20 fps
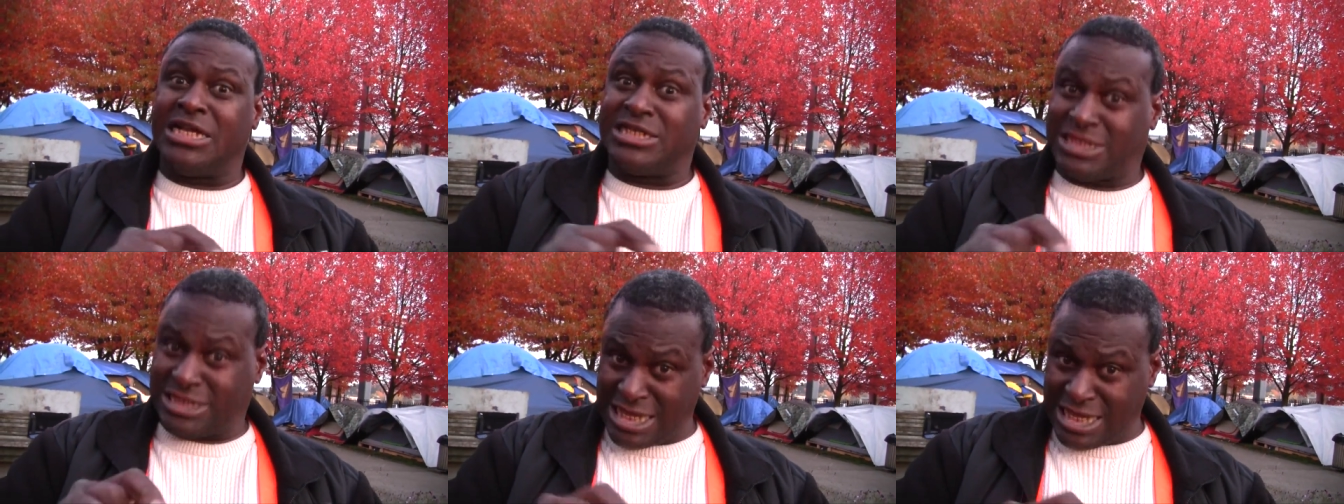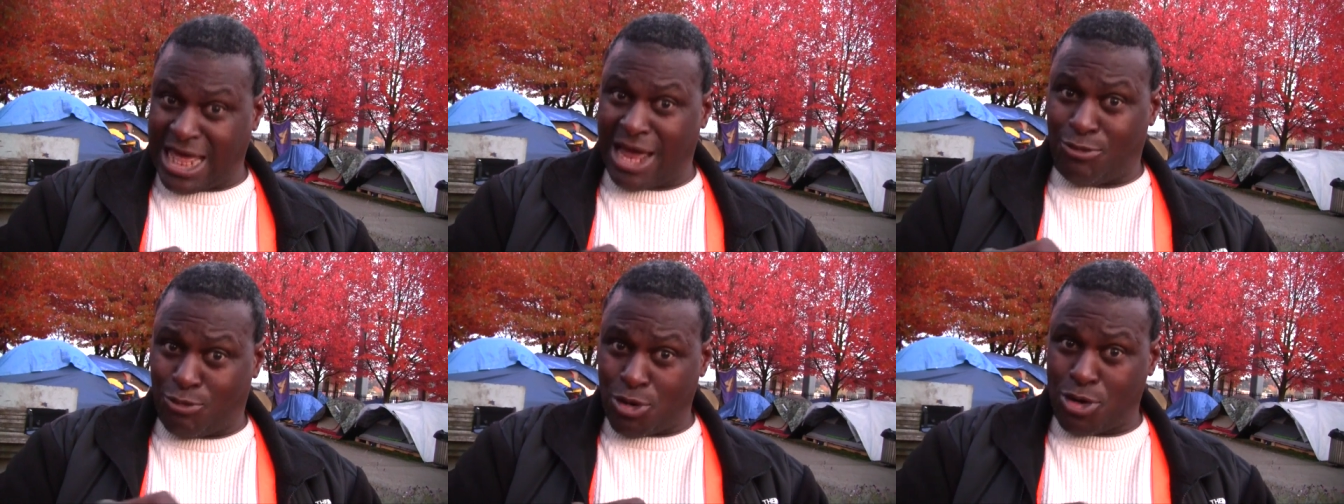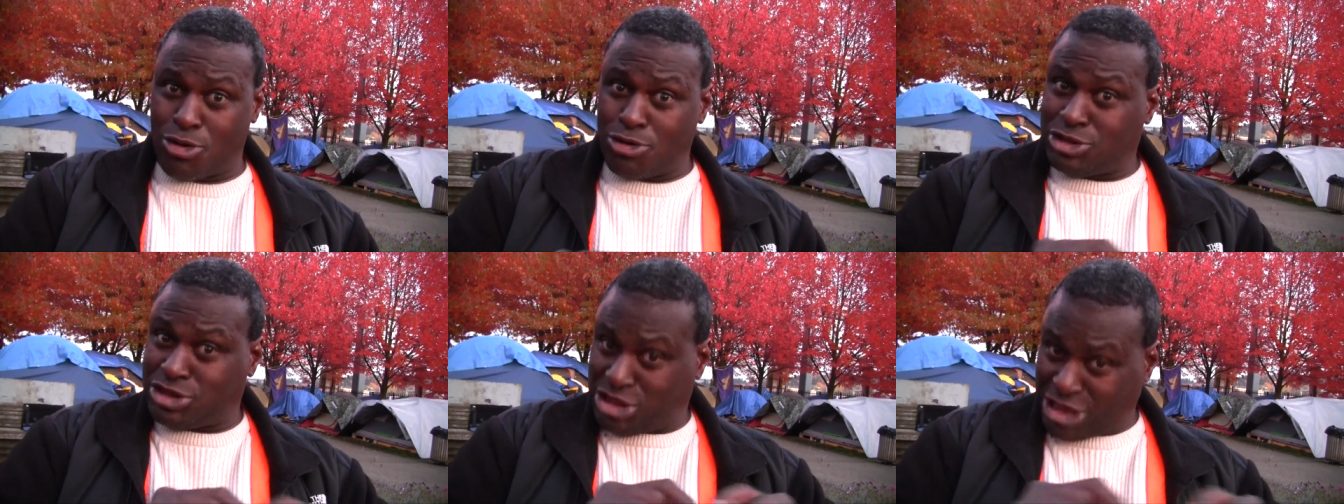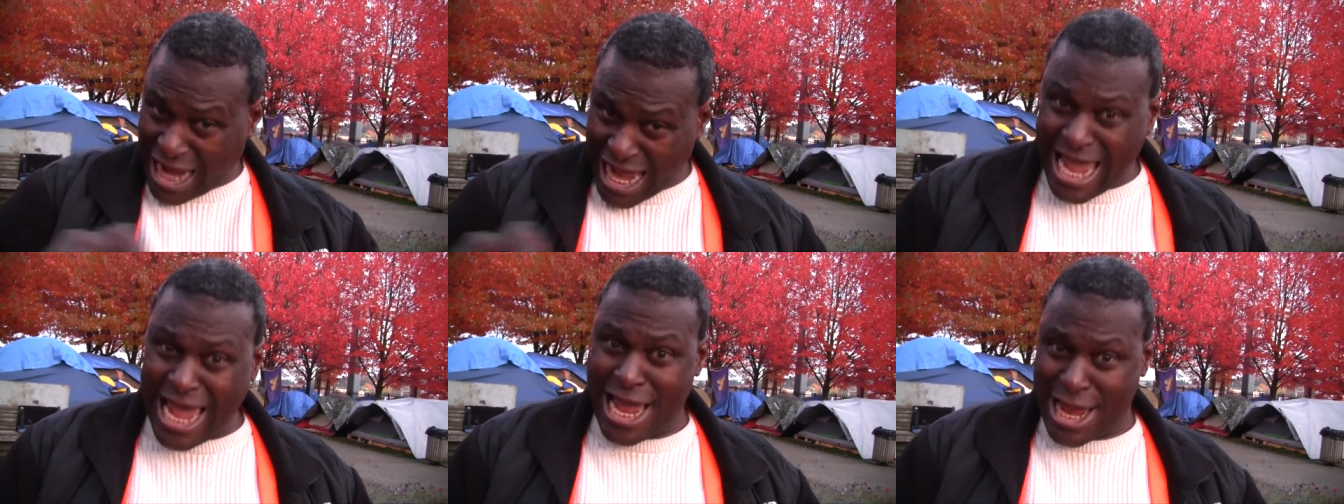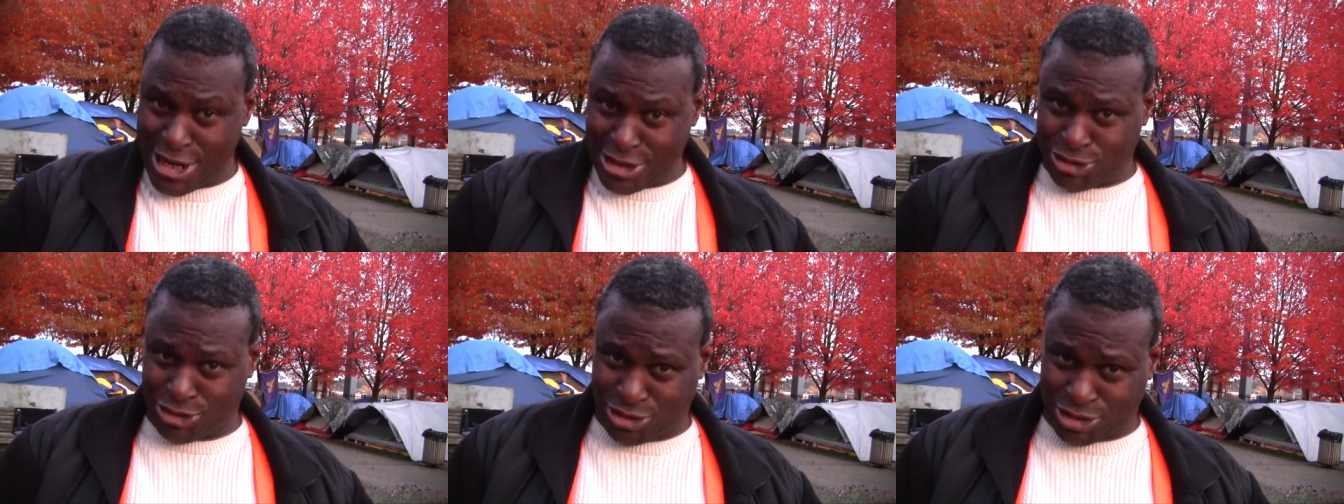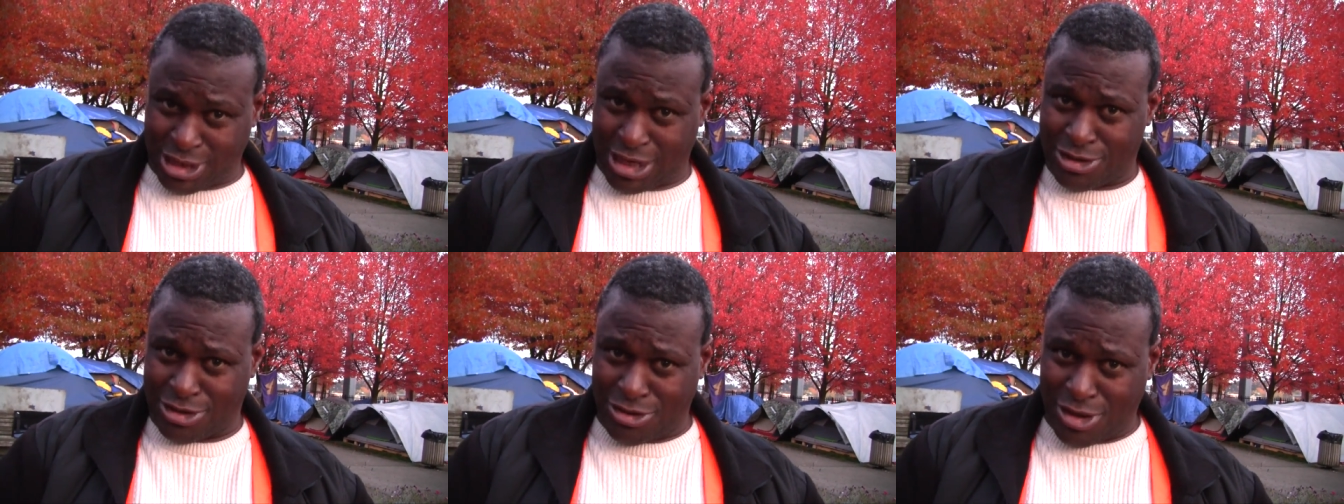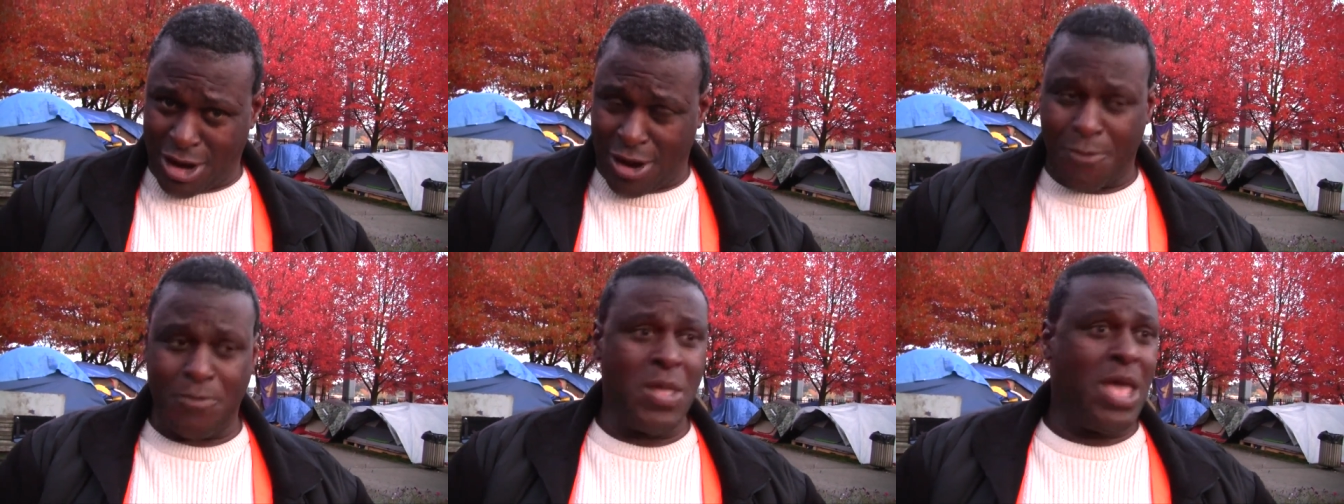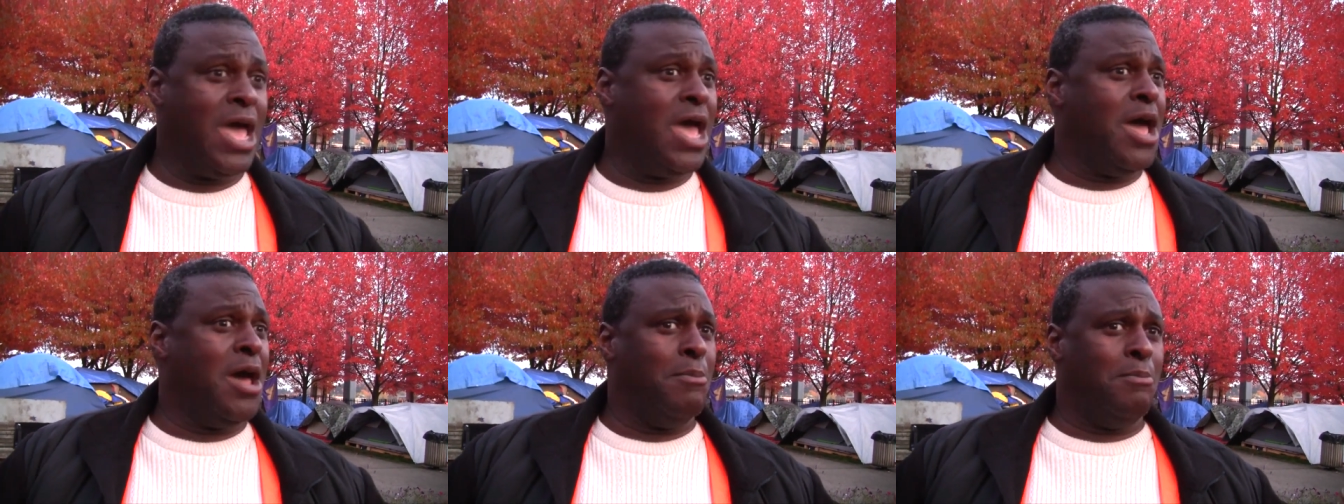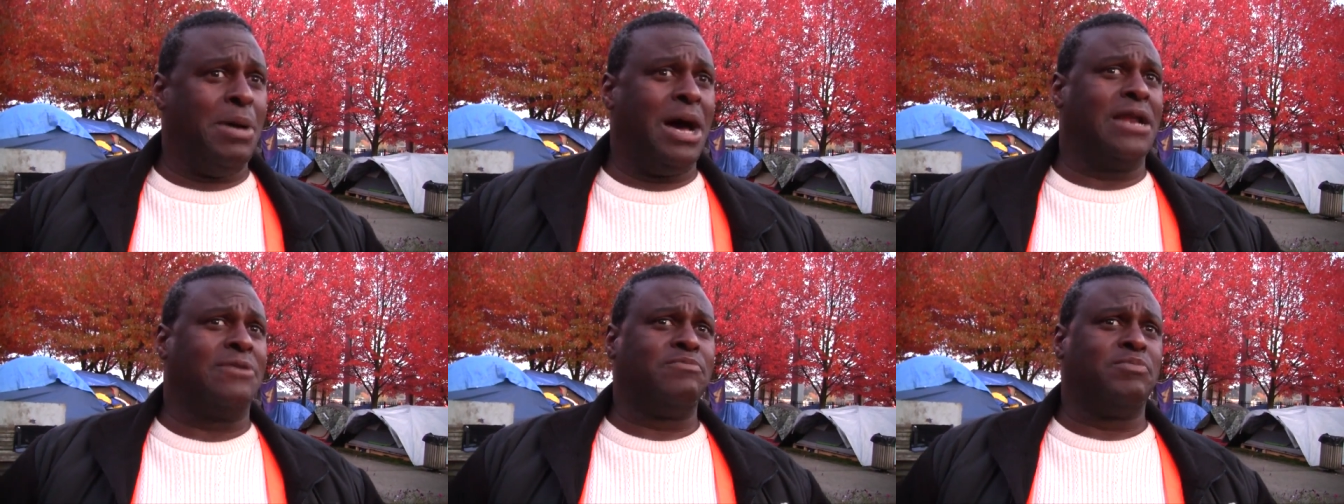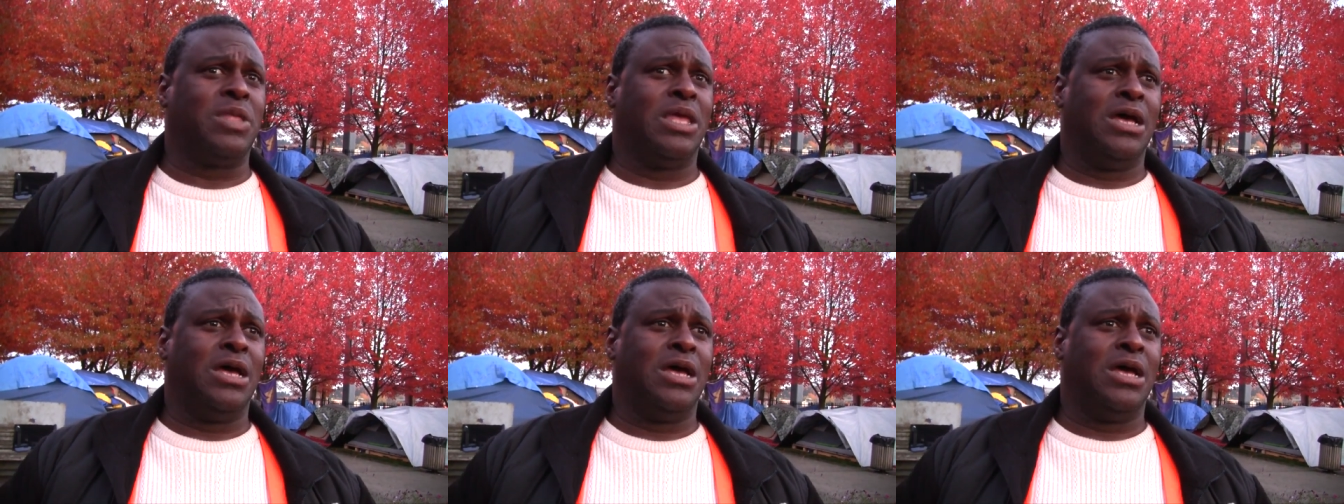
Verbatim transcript: see that word change under there. But